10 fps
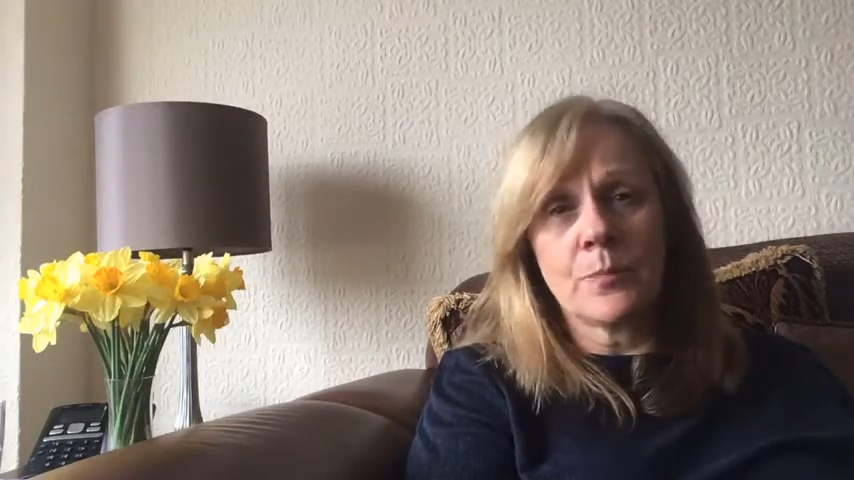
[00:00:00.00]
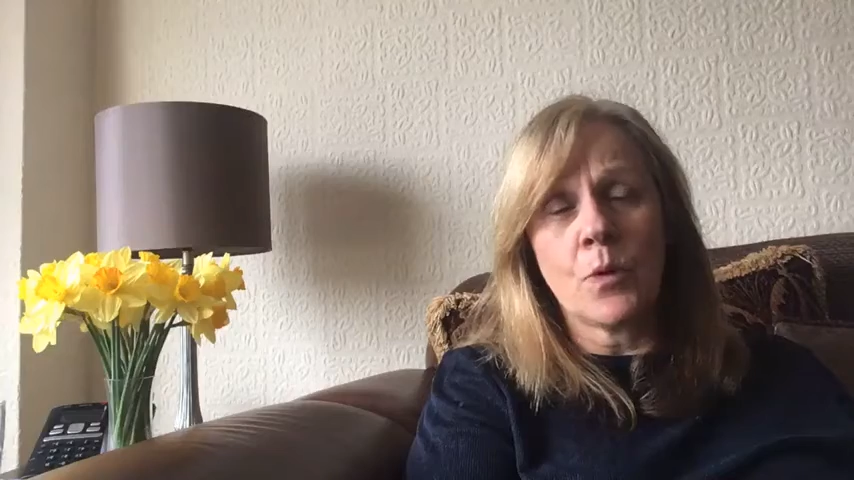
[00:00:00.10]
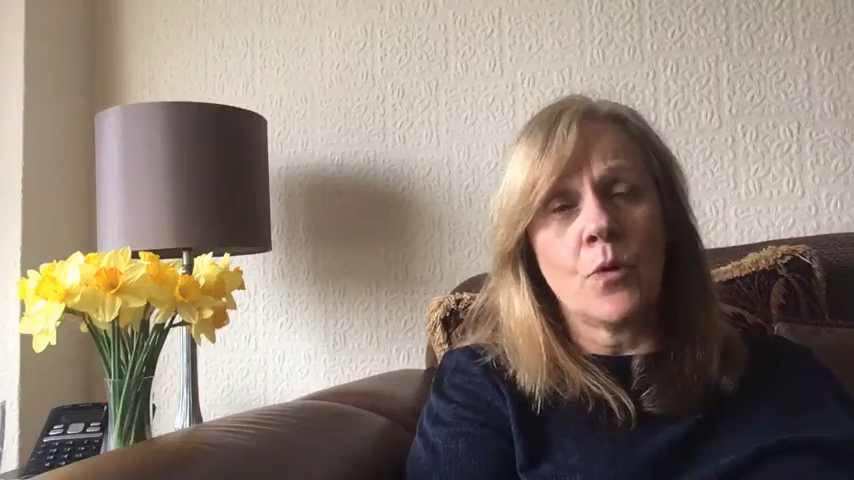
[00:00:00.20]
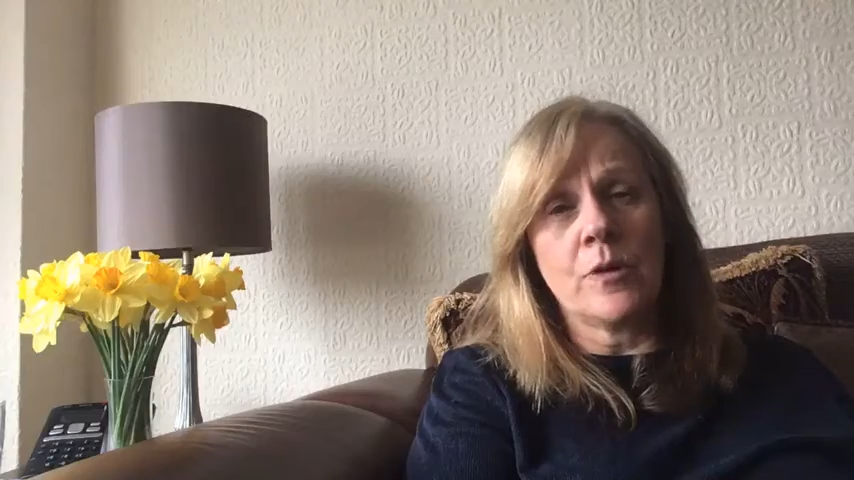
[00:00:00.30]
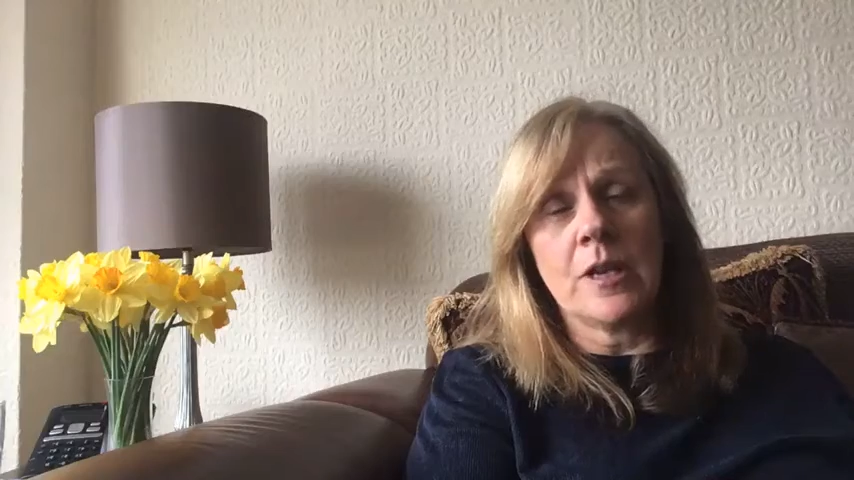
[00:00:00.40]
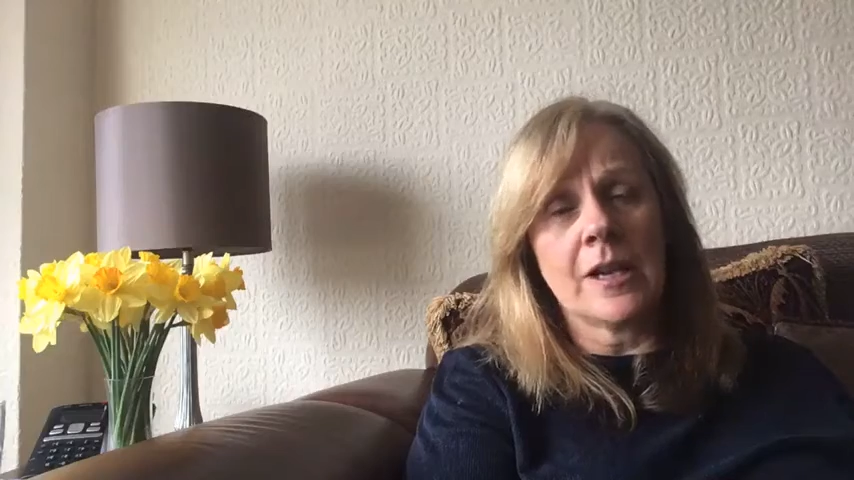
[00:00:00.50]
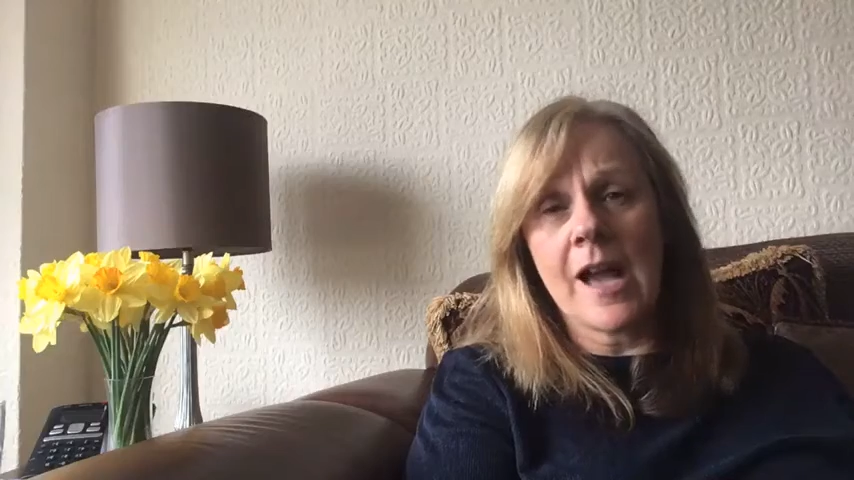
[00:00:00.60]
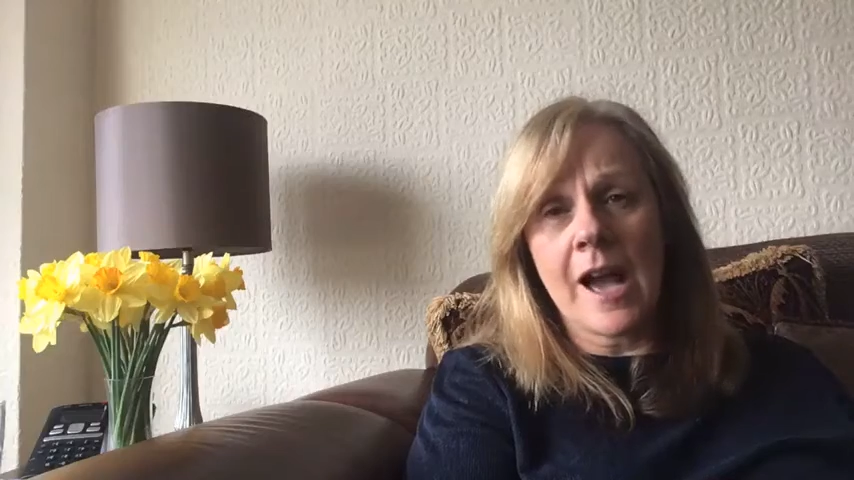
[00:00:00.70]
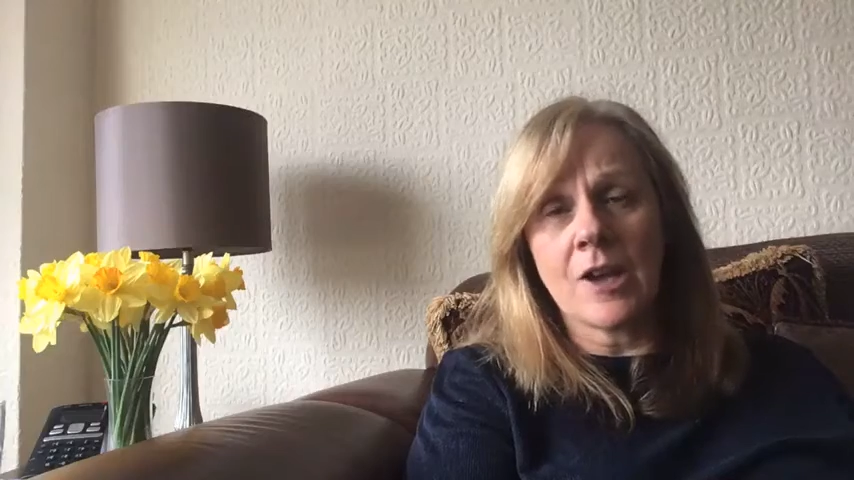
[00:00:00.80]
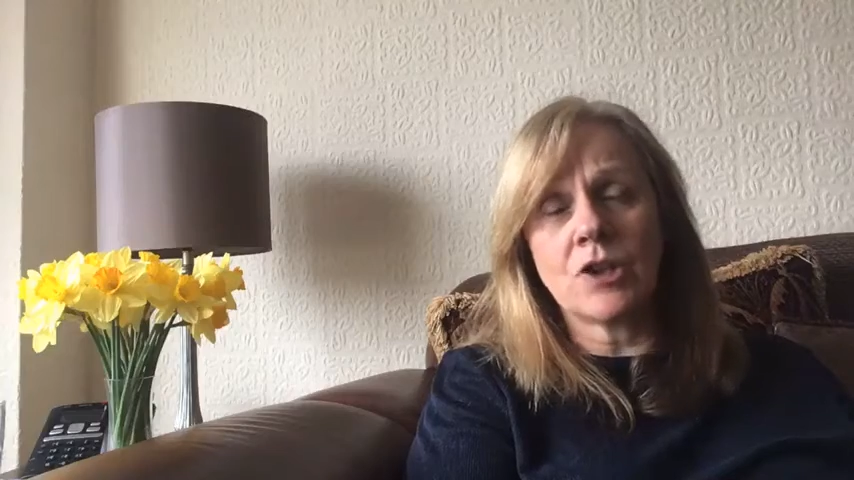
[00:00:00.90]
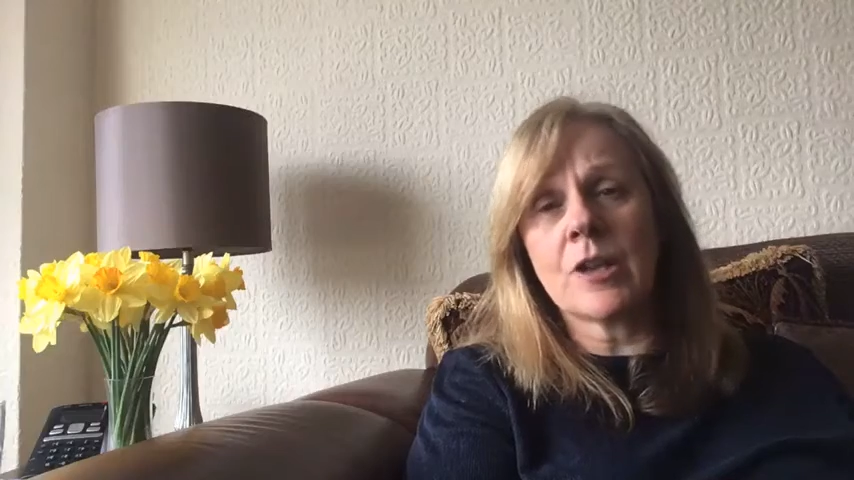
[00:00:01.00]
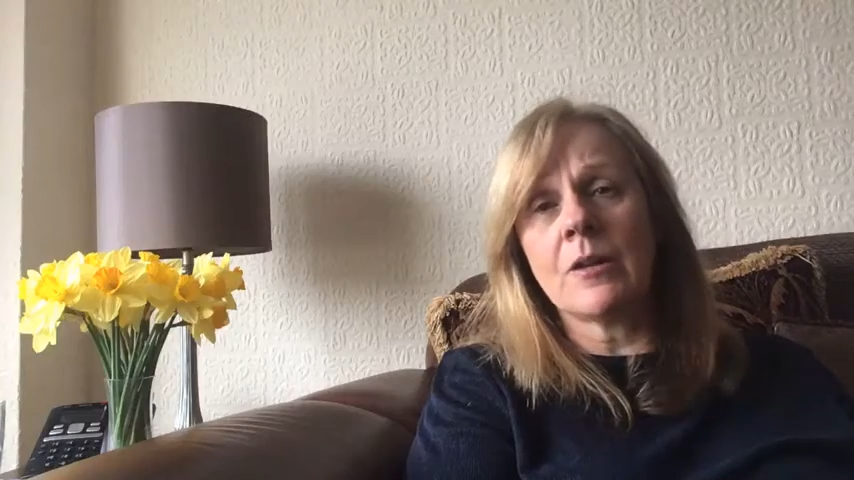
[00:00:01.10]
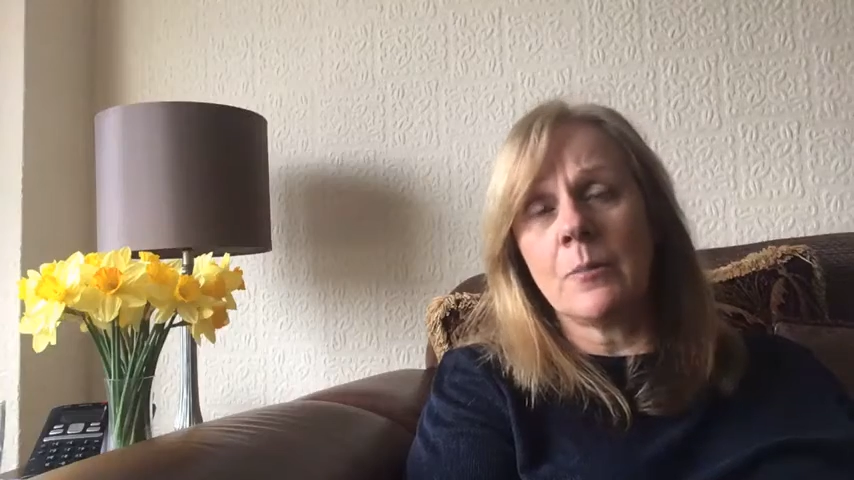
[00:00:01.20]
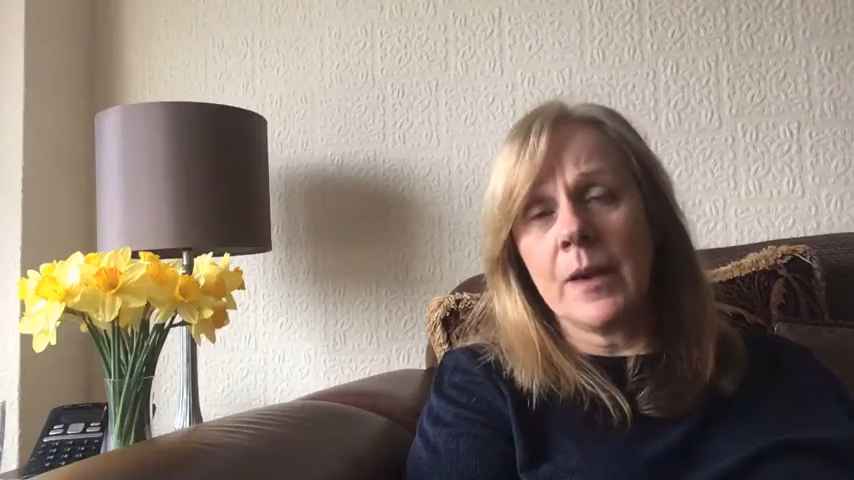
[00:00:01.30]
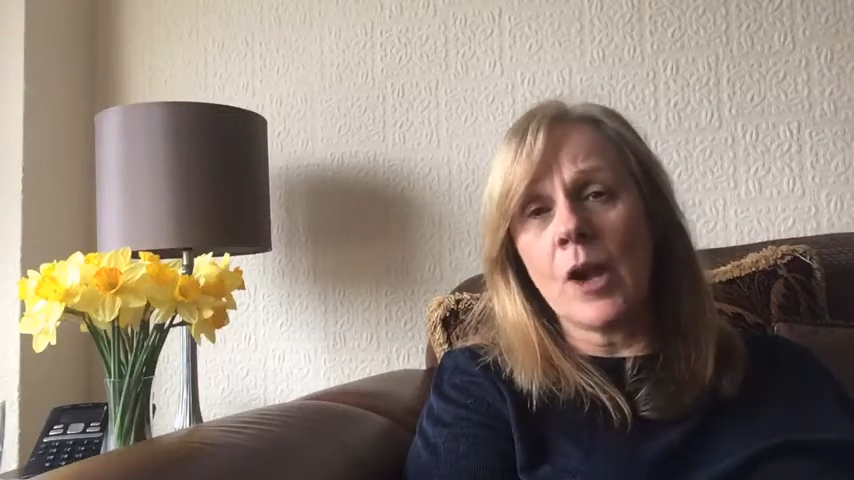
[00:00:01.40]
pouring your cash
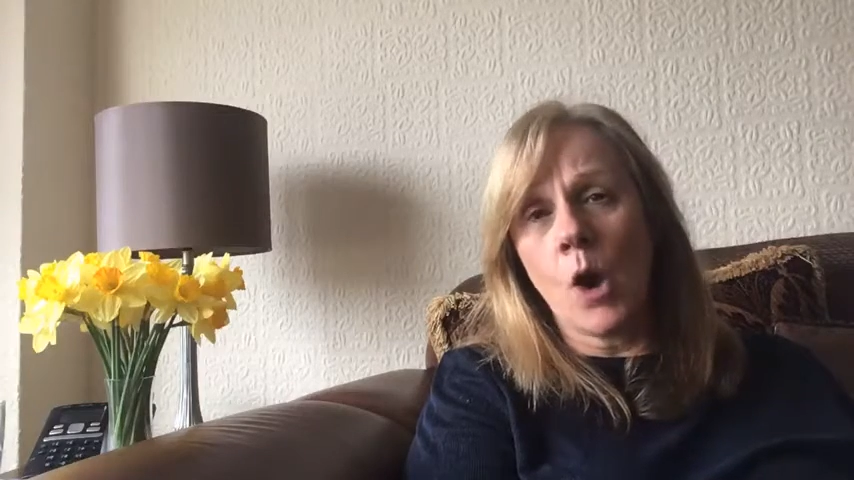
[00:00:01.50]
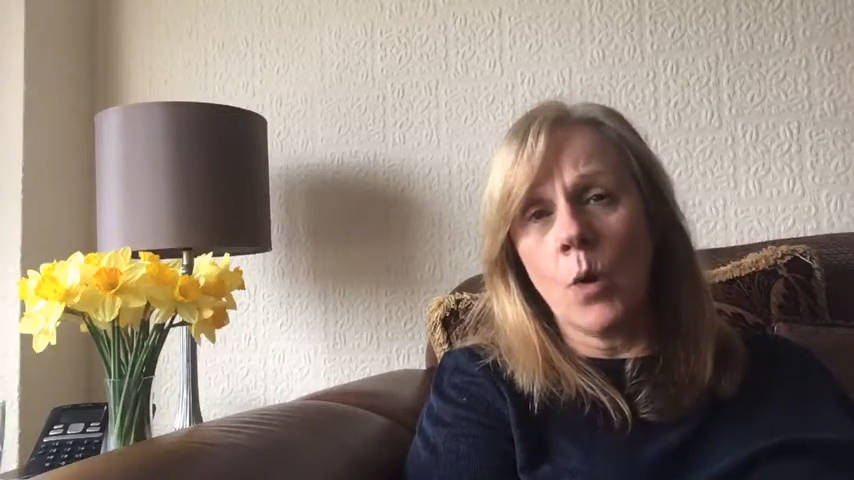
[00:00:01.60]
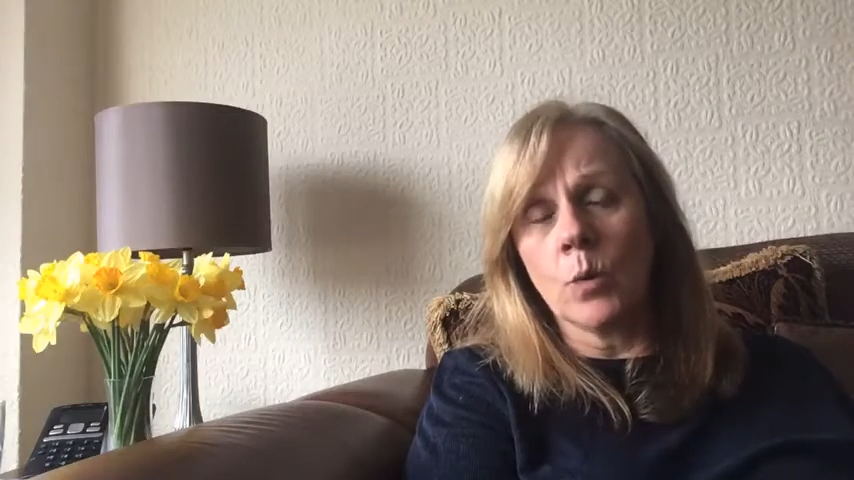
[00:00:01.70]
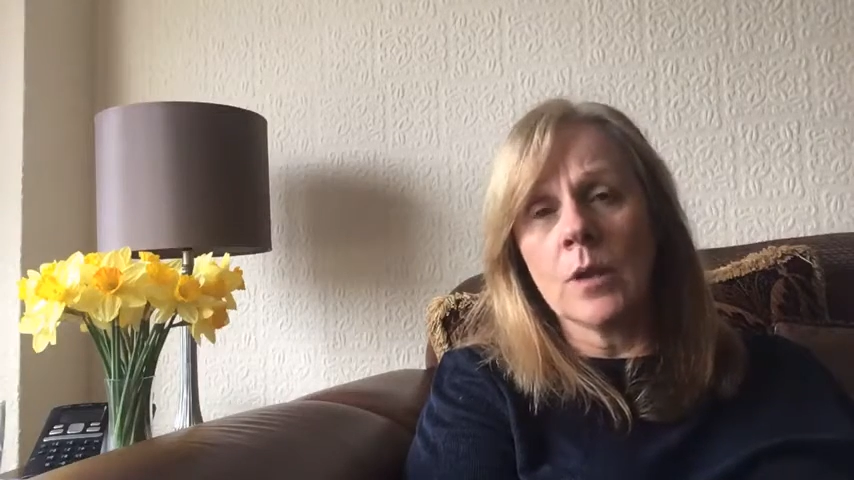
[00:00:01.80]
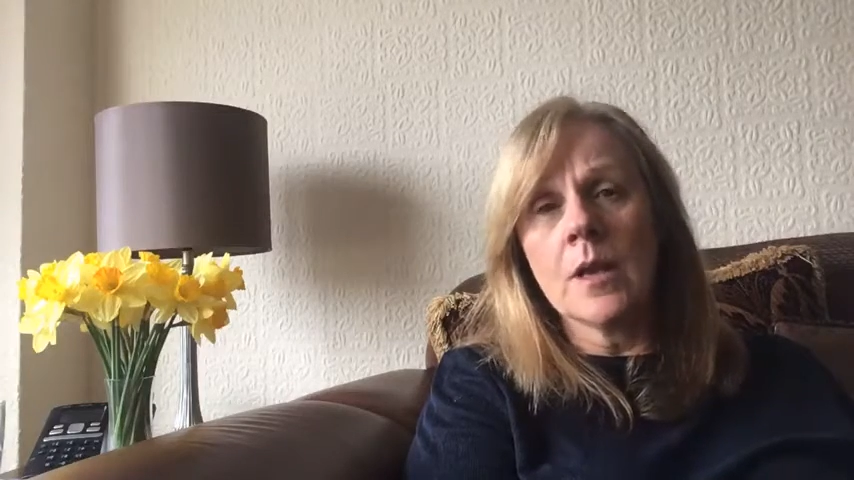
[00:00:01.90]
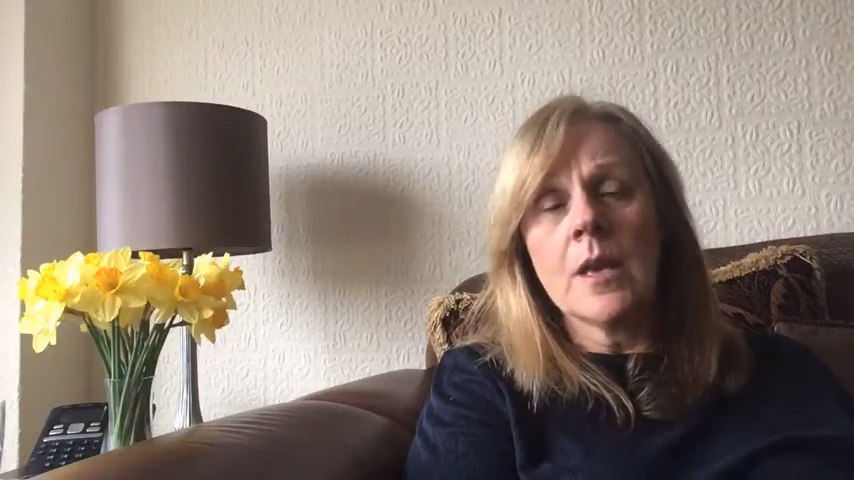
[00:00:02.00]
down a big hole.